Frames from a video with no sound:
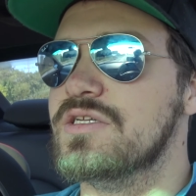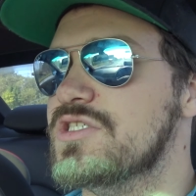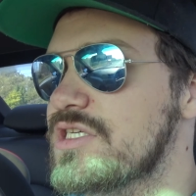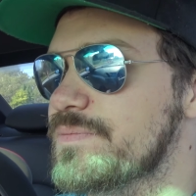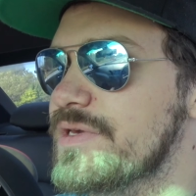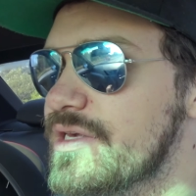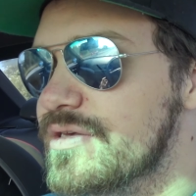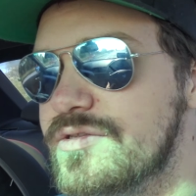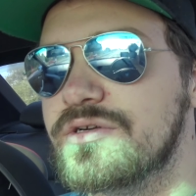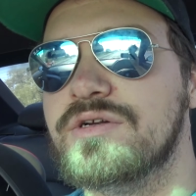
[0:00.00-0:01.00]

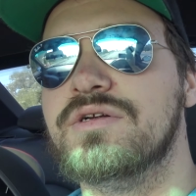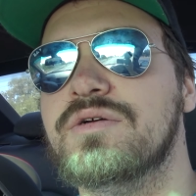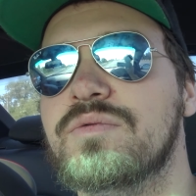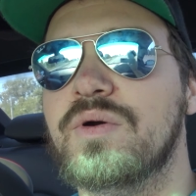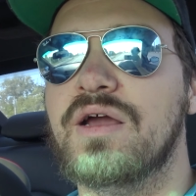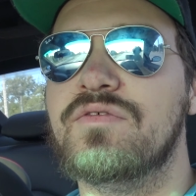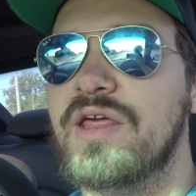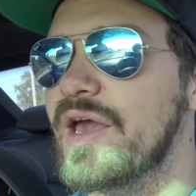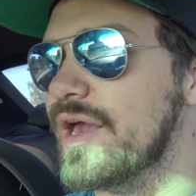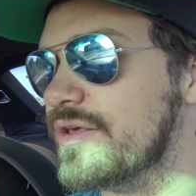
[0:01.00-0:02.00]
GPs or whatever the
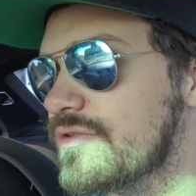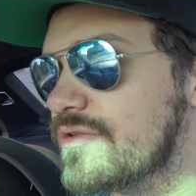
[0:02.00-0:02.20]
heck.